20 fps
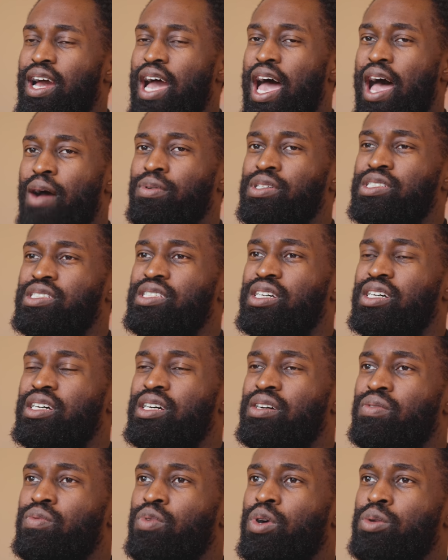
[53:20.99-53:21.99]
What was
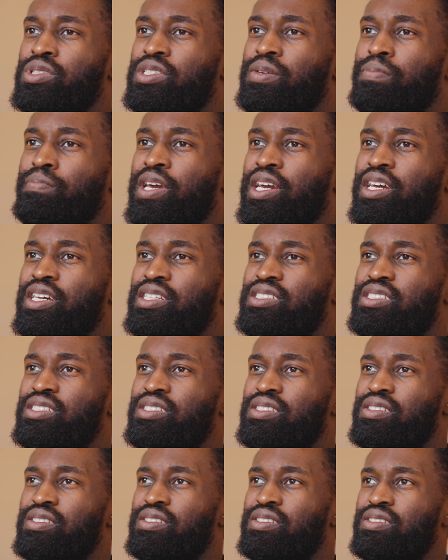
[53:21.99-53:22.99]
the
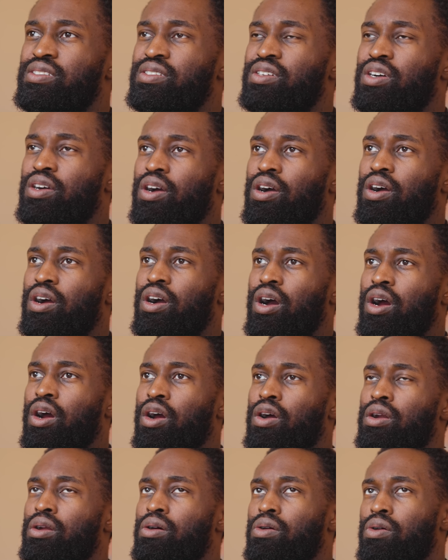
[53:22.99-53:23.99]
biggest
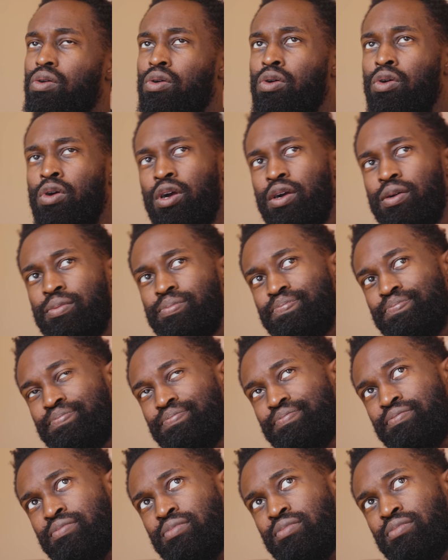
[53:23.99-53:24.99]
hurdle or,
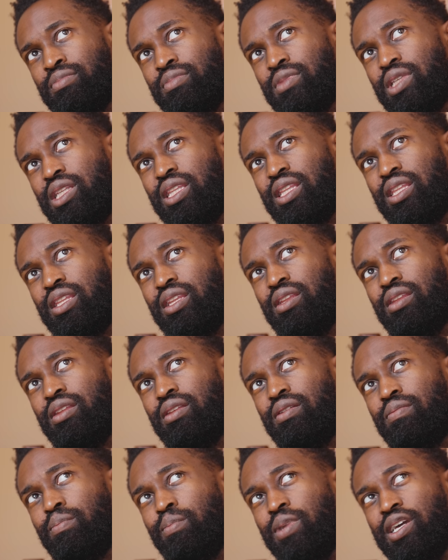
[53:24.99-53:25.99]

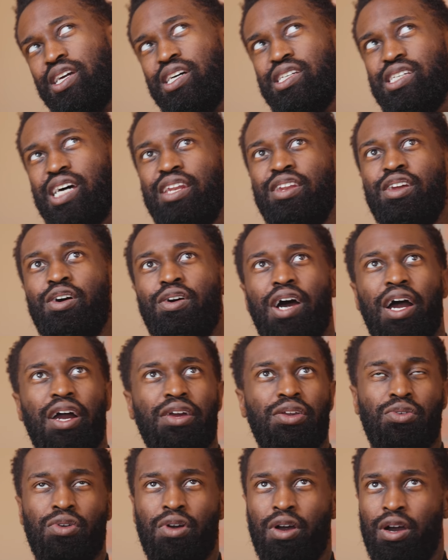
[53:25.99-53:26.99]
because I know how
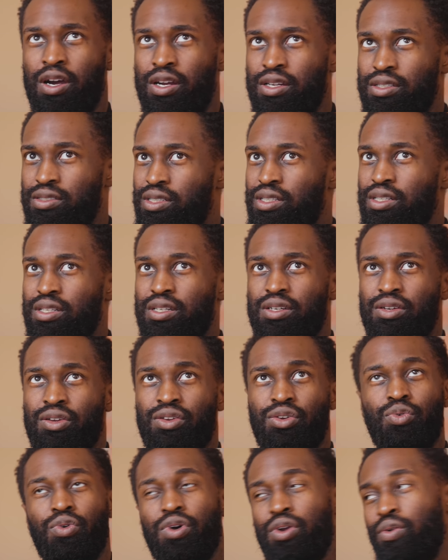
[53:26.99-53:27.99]
you are,
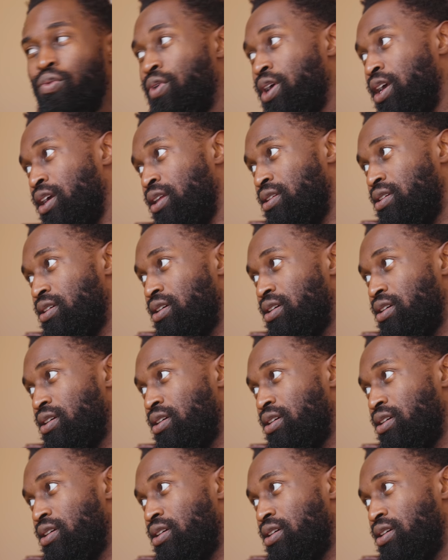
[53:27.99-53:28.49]
you want to win.